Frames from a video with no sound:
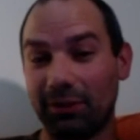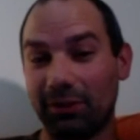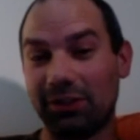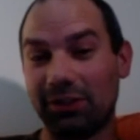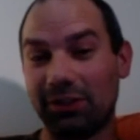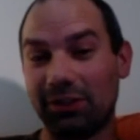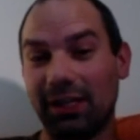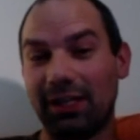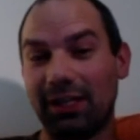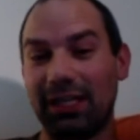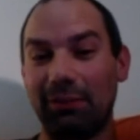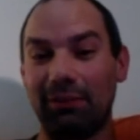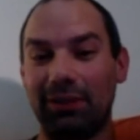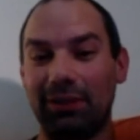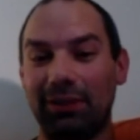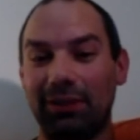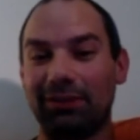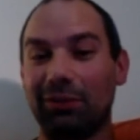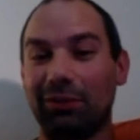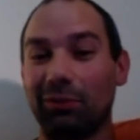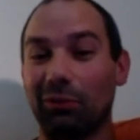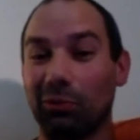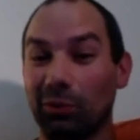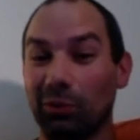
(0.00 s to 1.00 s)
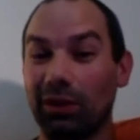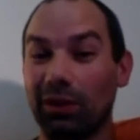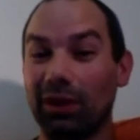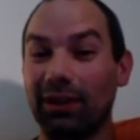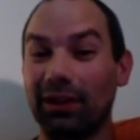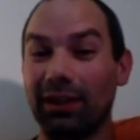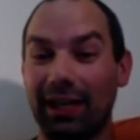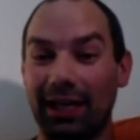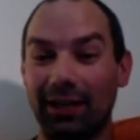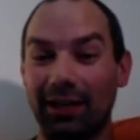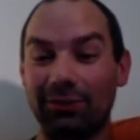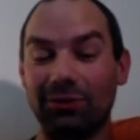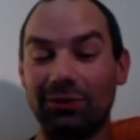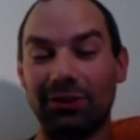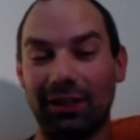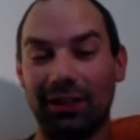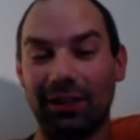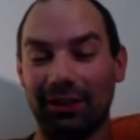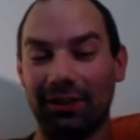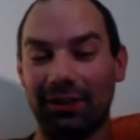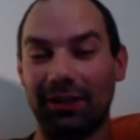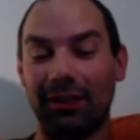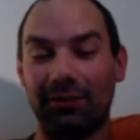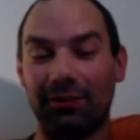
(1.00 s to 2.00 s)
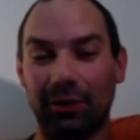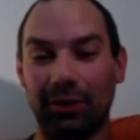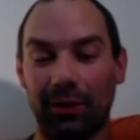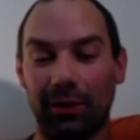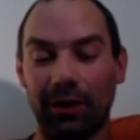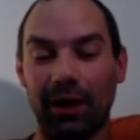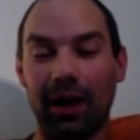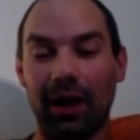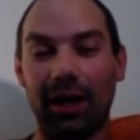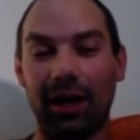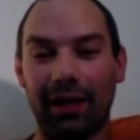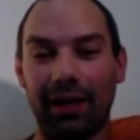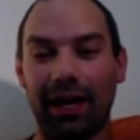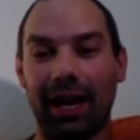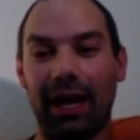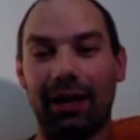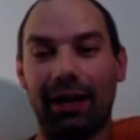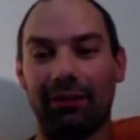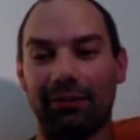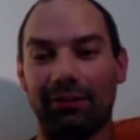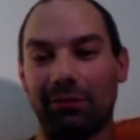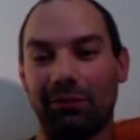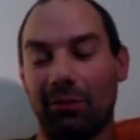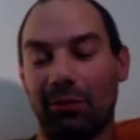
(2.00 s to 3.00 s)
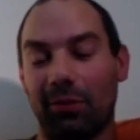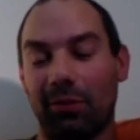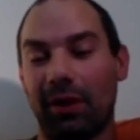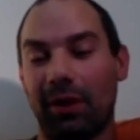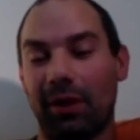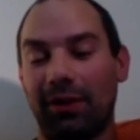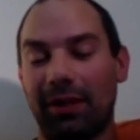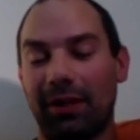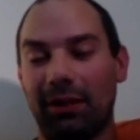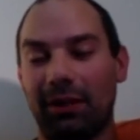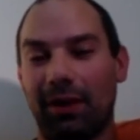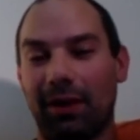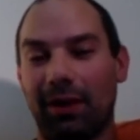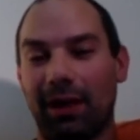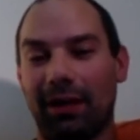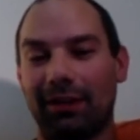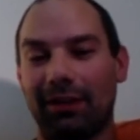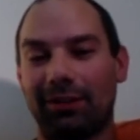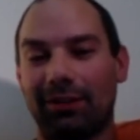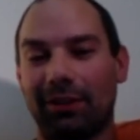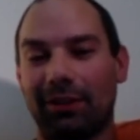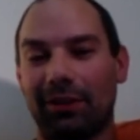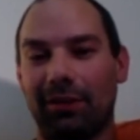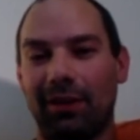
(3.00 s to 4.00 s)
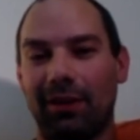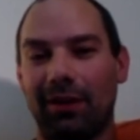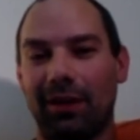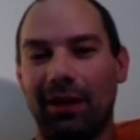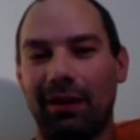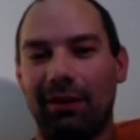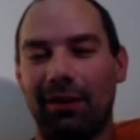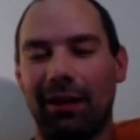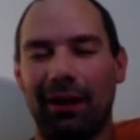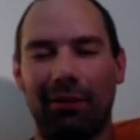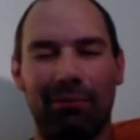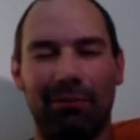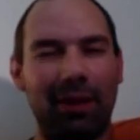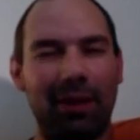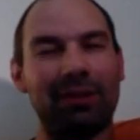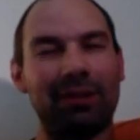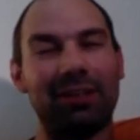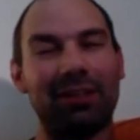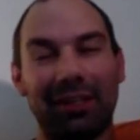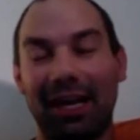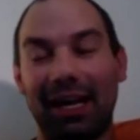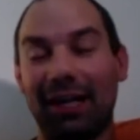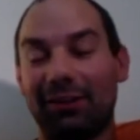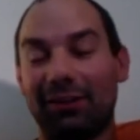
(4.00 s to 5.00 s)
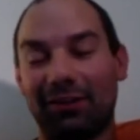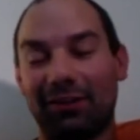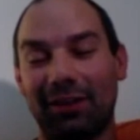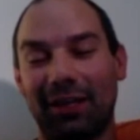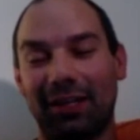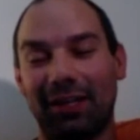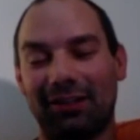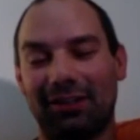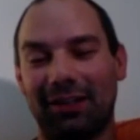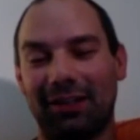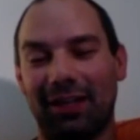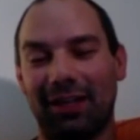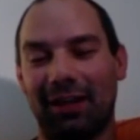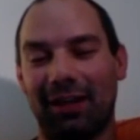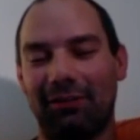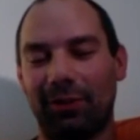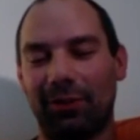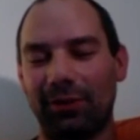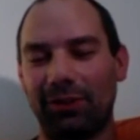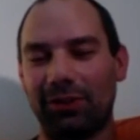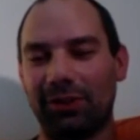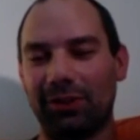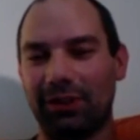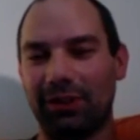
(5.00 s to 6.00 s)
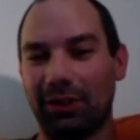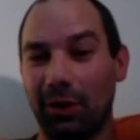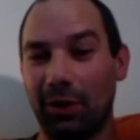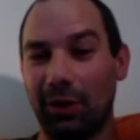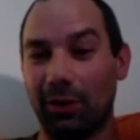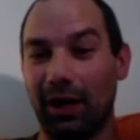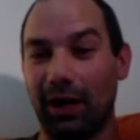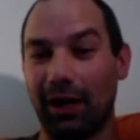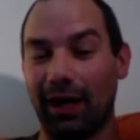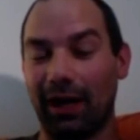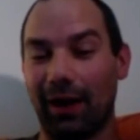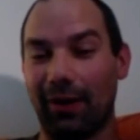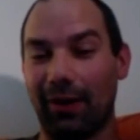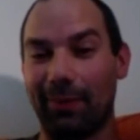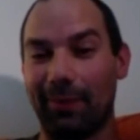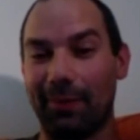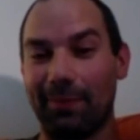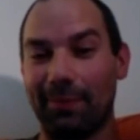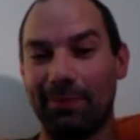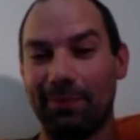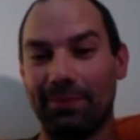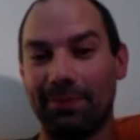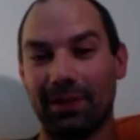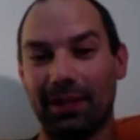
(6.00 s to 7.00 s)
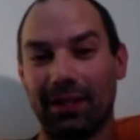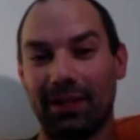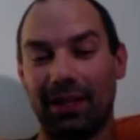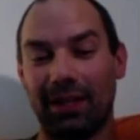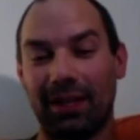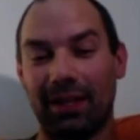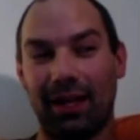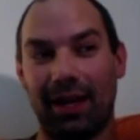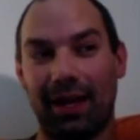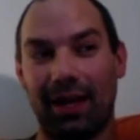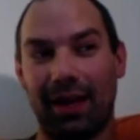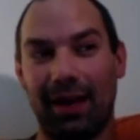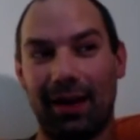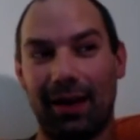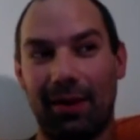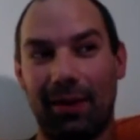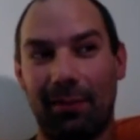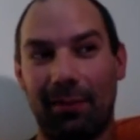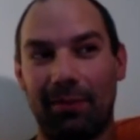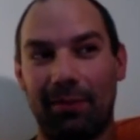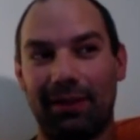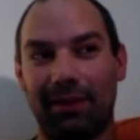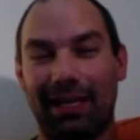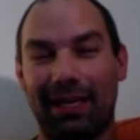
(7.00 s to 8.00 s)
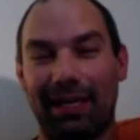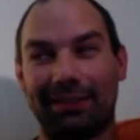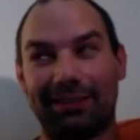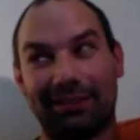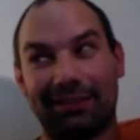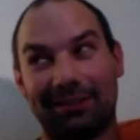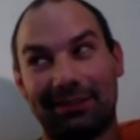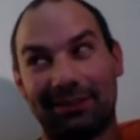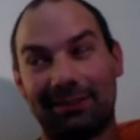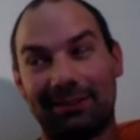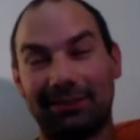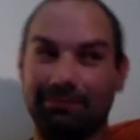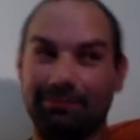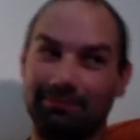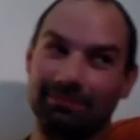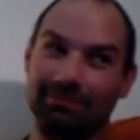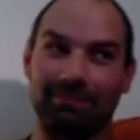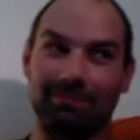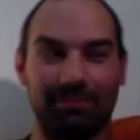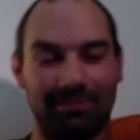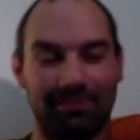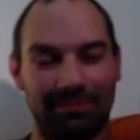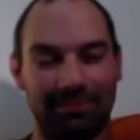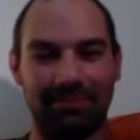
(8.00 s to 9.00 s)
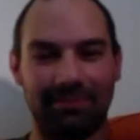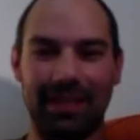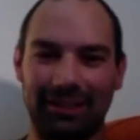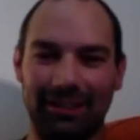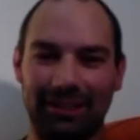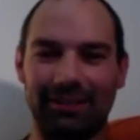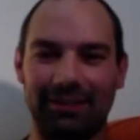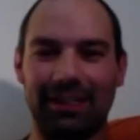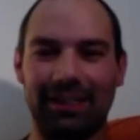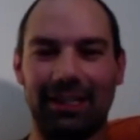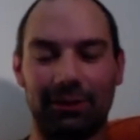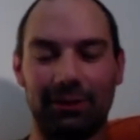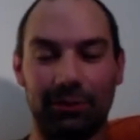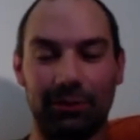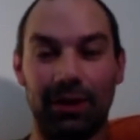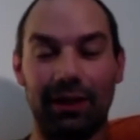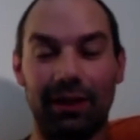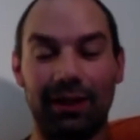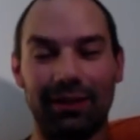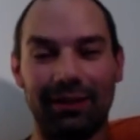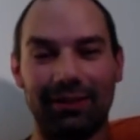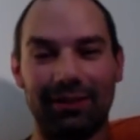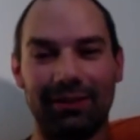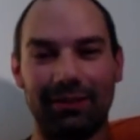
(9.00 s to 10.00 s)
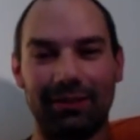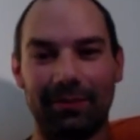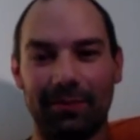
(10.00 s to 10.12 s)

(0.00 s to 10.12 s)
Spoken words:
original idea, but there's some really interesting things going on in galleries, and we want to think about it. So a basic answer is, unfortunately, no right now. But that's where it is.